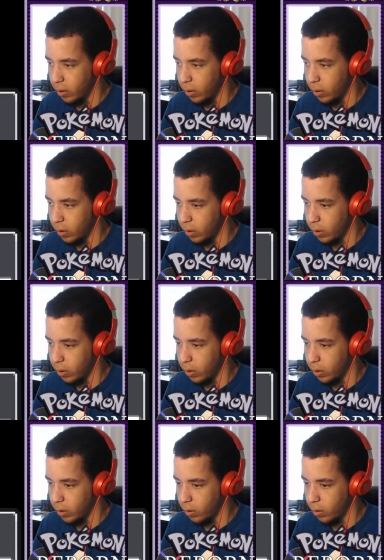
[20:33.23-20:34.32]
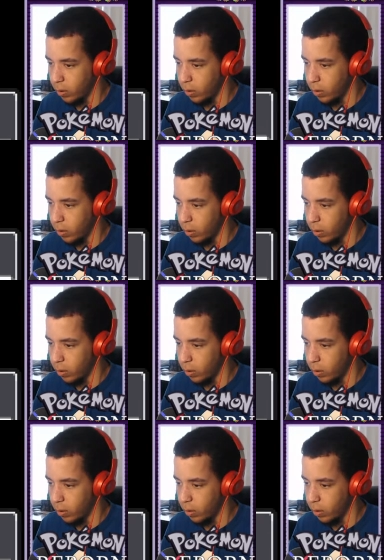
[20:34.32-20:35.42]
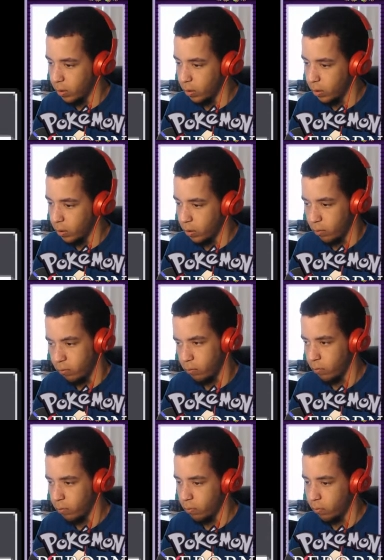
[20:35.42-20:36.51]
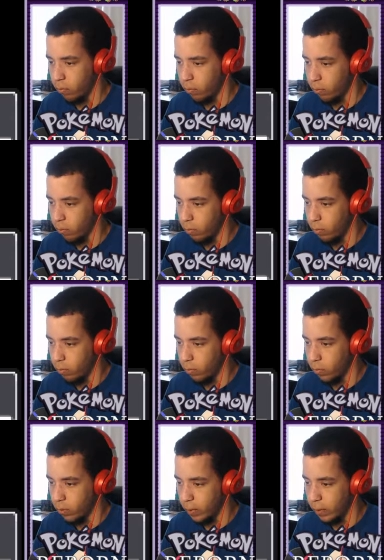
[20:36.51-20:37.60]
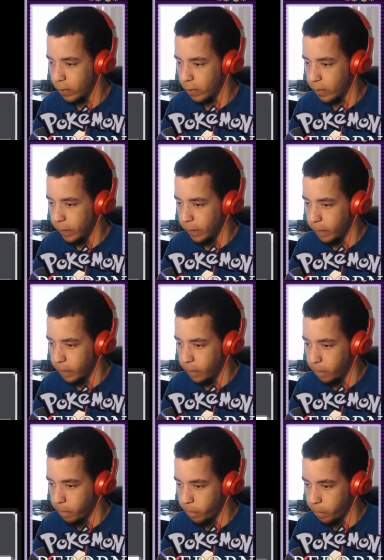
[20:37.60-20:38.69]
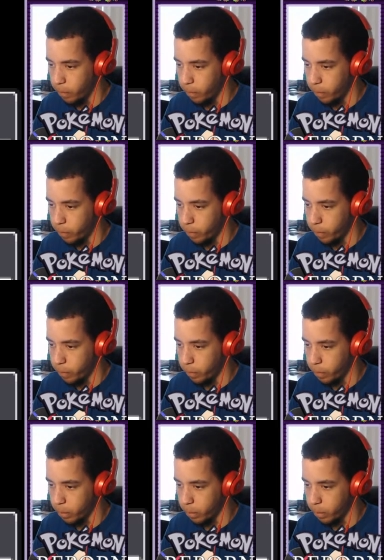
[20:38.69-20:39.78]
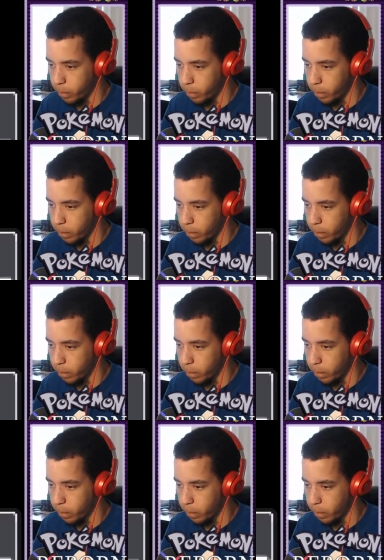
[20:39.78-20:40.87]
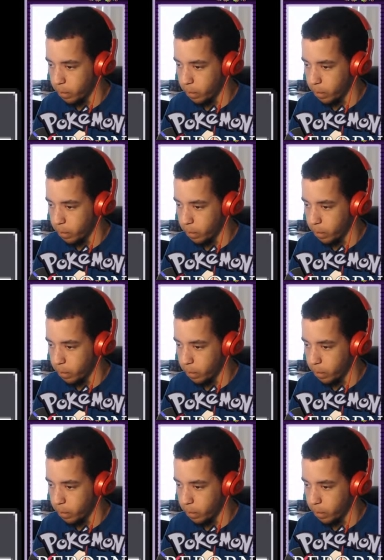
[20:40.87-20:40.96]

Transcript: [no speech]